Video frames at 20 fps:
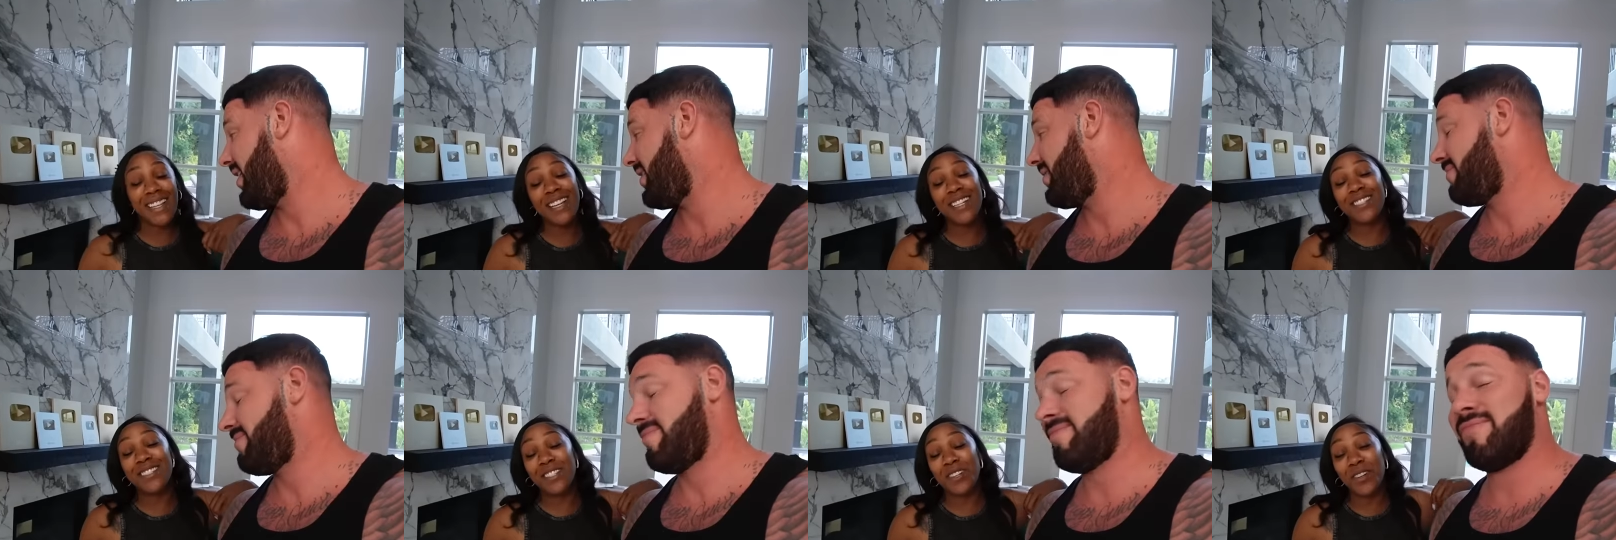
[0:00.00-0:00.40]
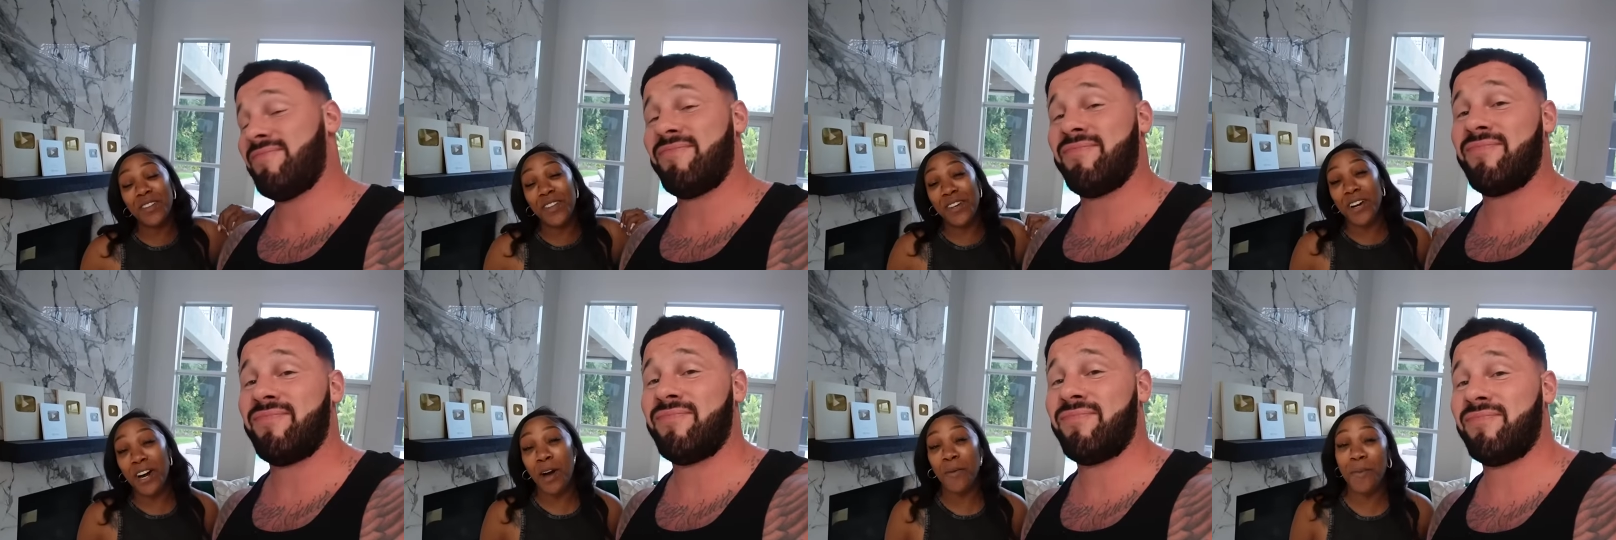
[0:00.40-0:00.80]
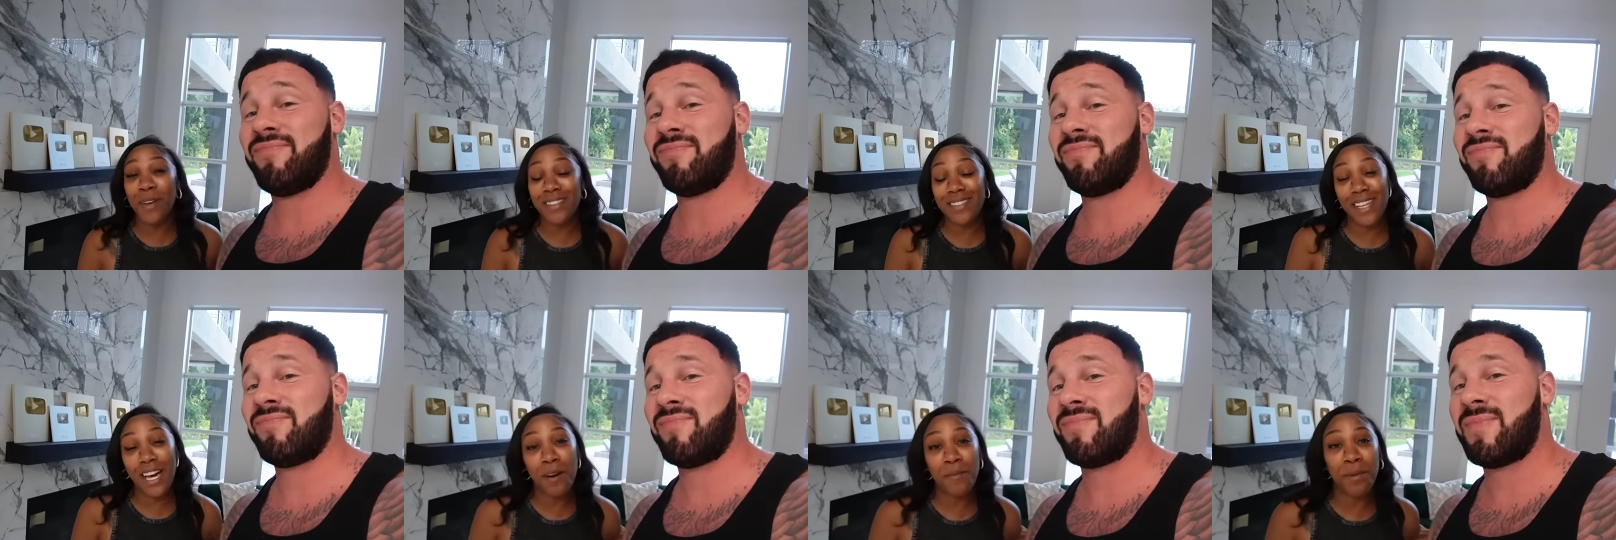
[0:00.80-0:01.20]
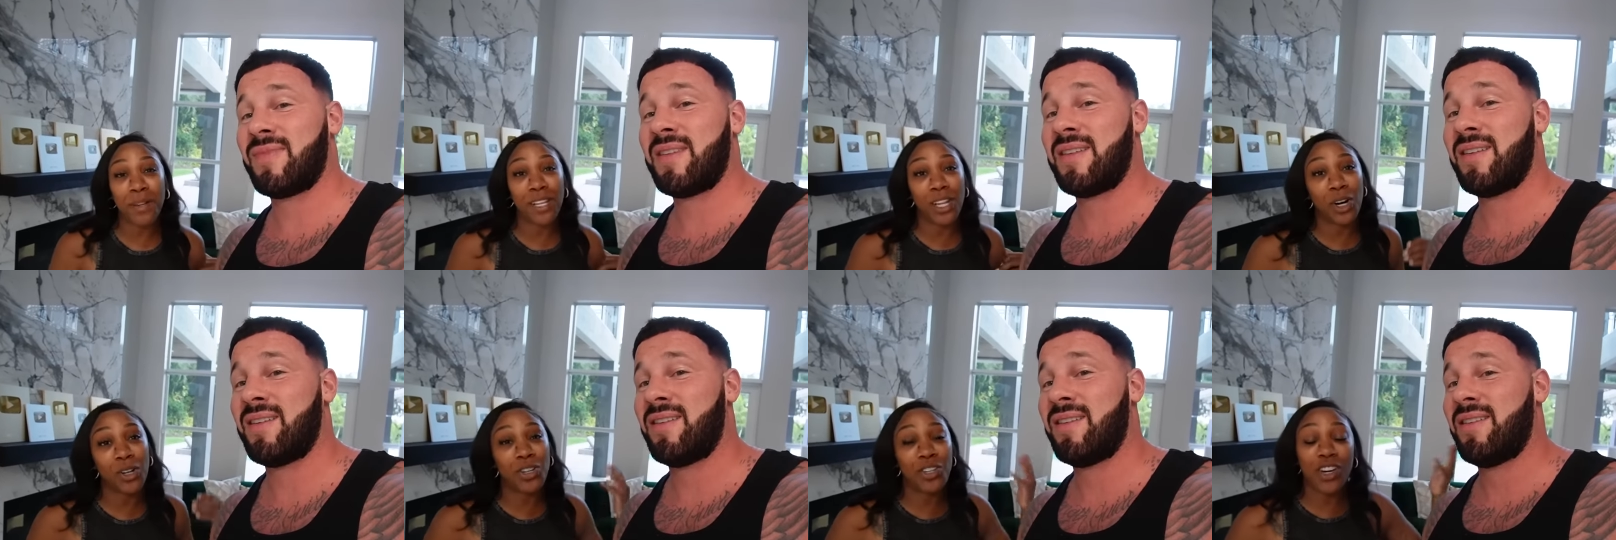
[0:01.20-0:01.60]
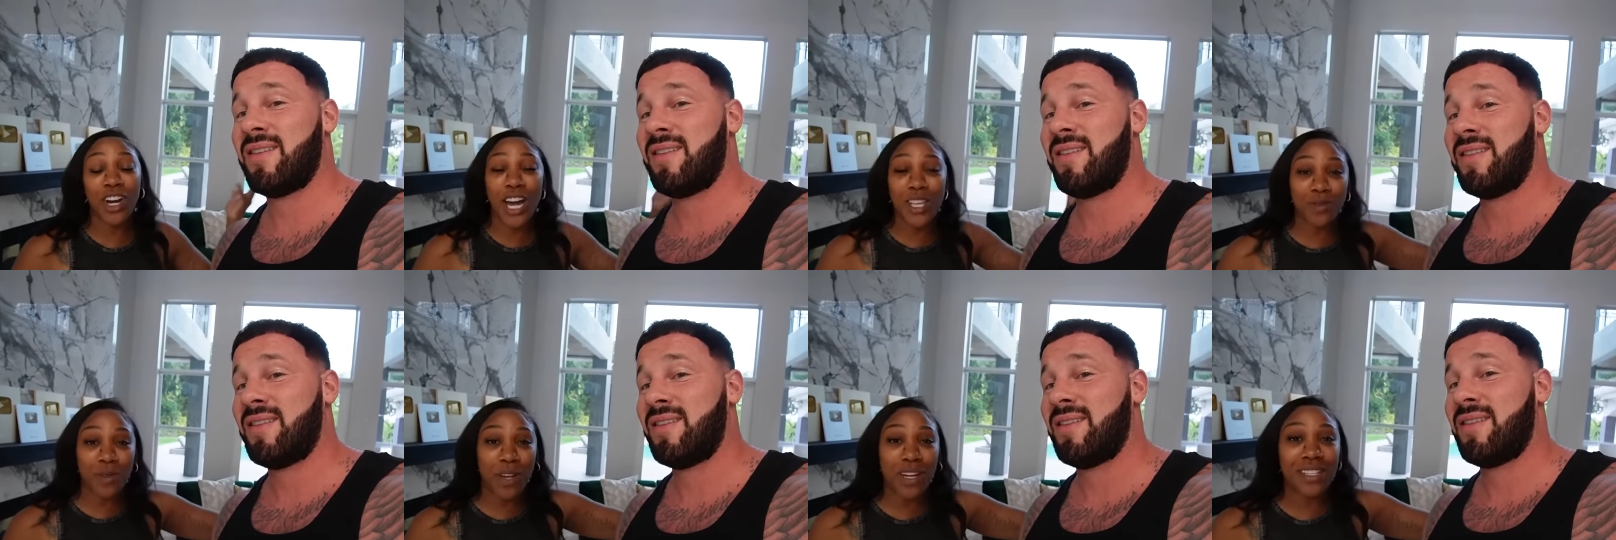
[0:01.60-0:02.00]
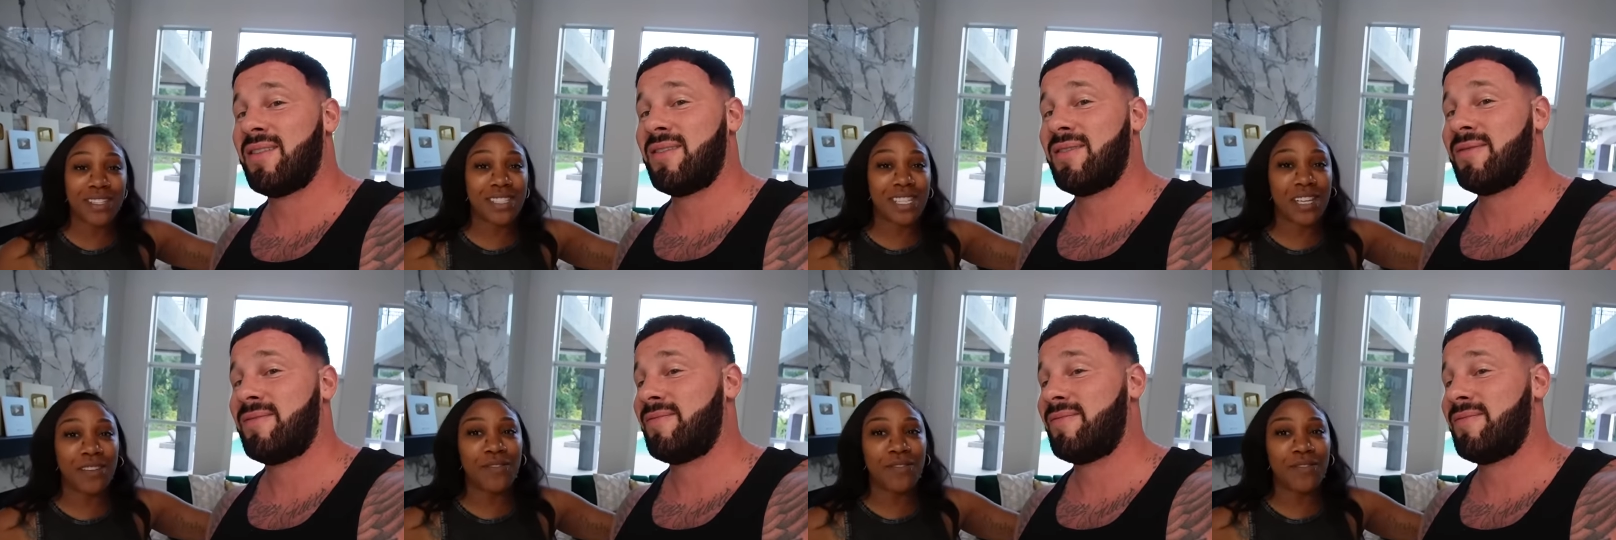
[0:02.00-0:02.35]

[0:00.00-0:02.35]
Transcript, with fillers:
Speaker 1: Let us know in the comments down below. Do you guys want to see